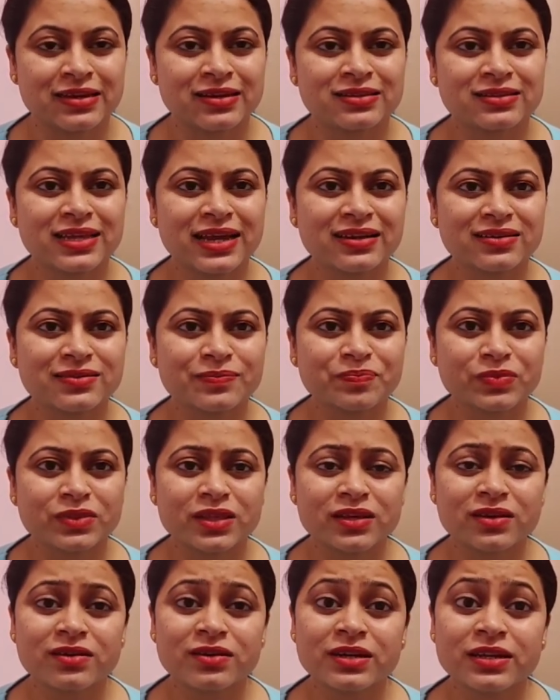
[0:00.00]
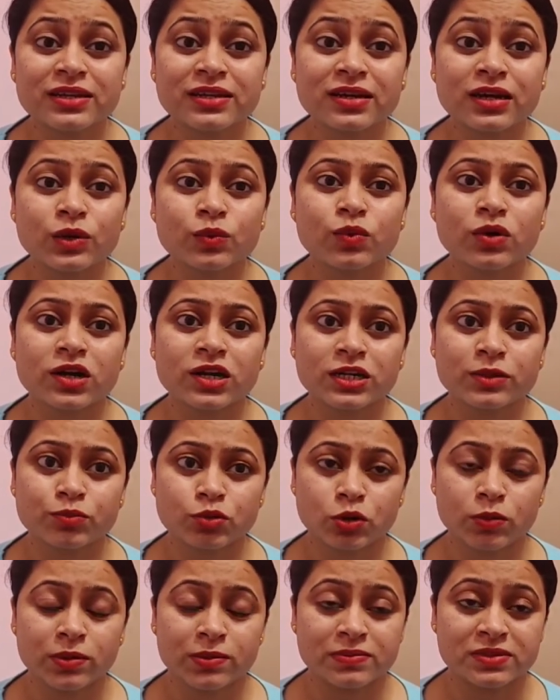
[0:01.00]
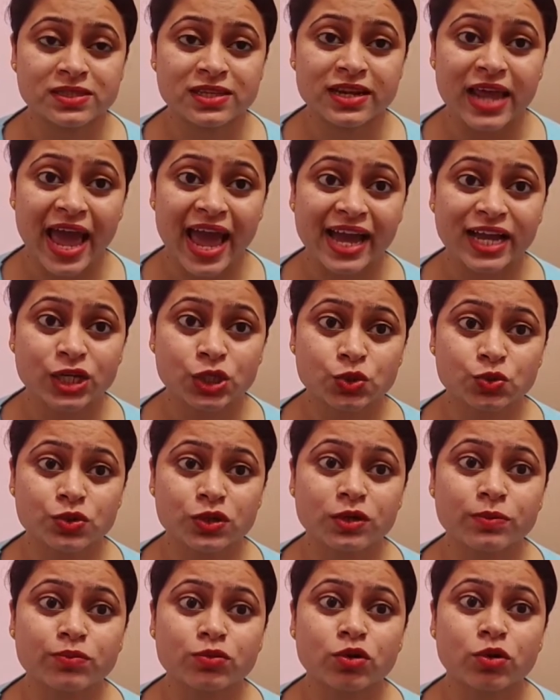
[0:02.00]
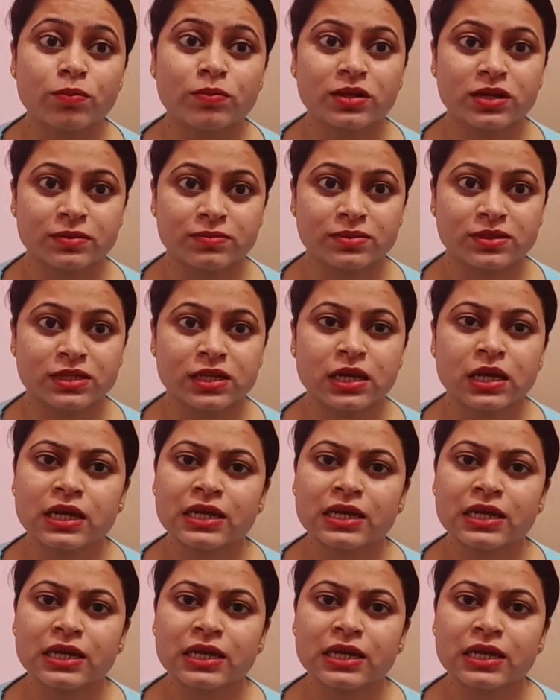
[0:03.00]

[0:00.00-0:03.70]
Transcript: that their real world problems, their actual problems,